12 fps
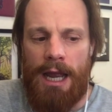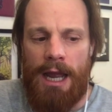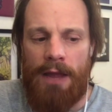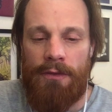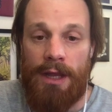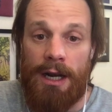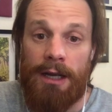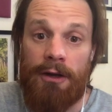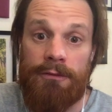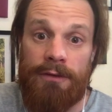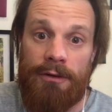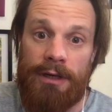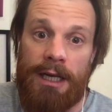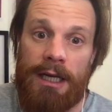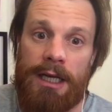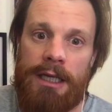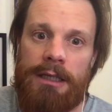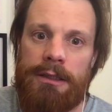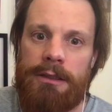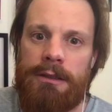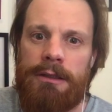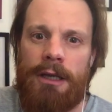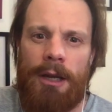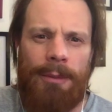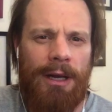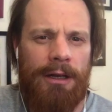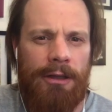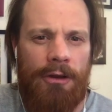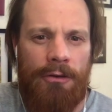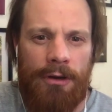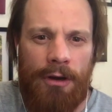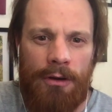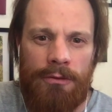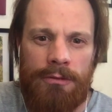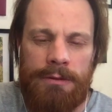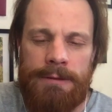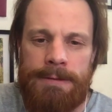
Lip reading: And then I got very lucky. About a year ago,